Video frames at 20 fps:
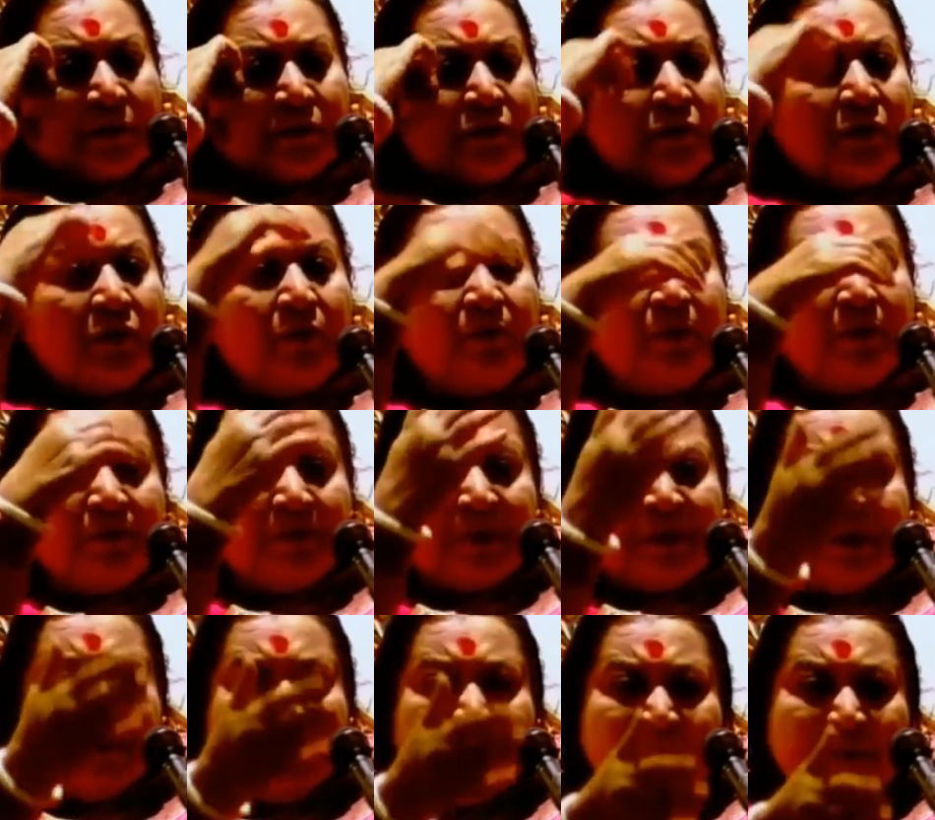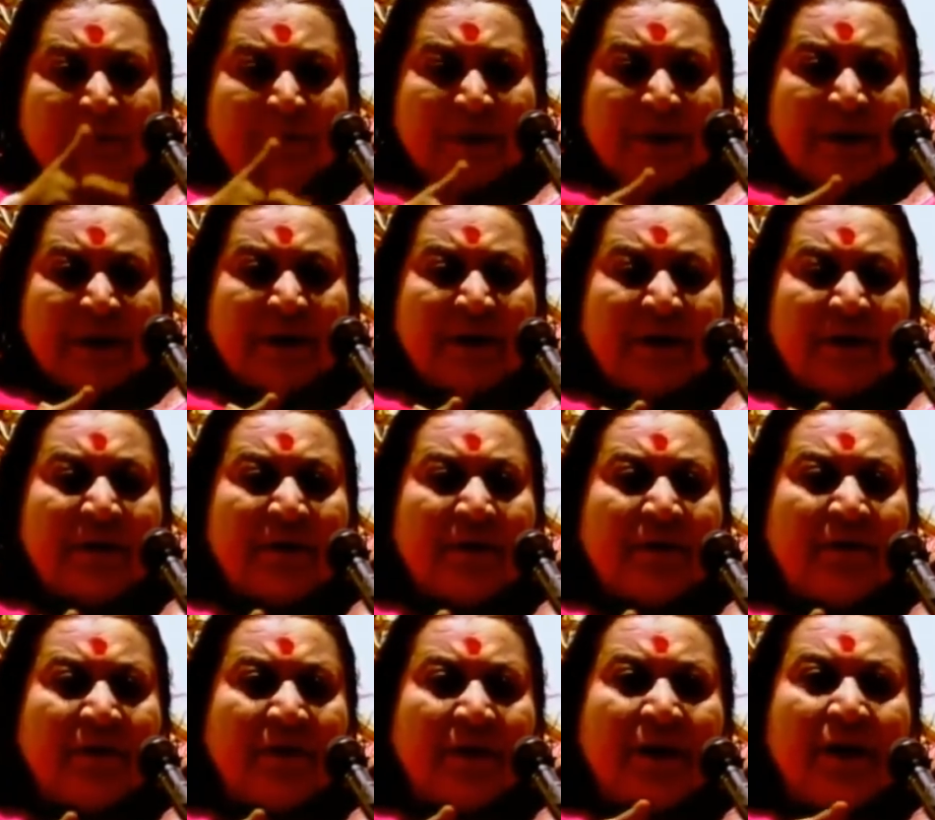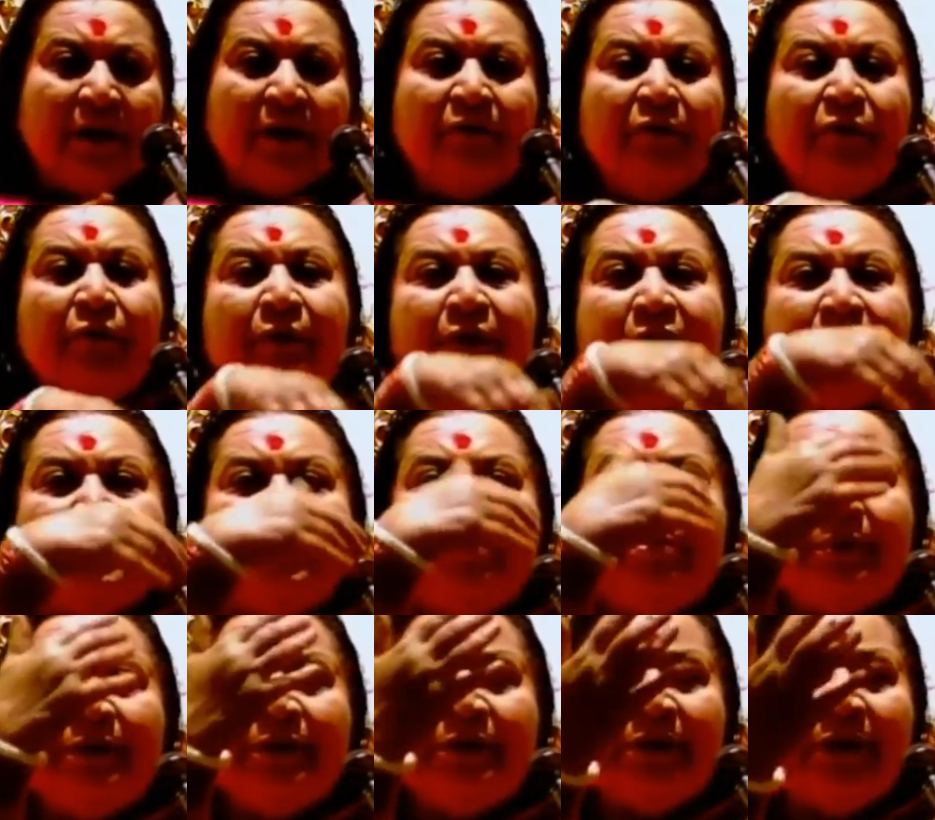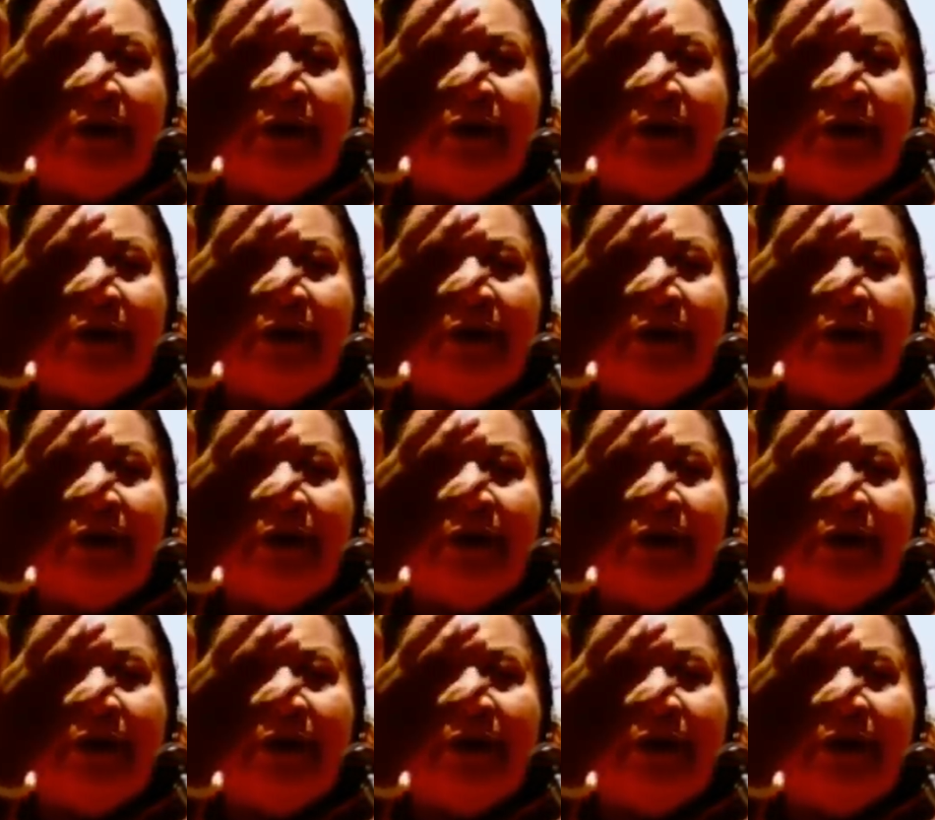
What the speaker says: So we worship the Mother Earth, we worship the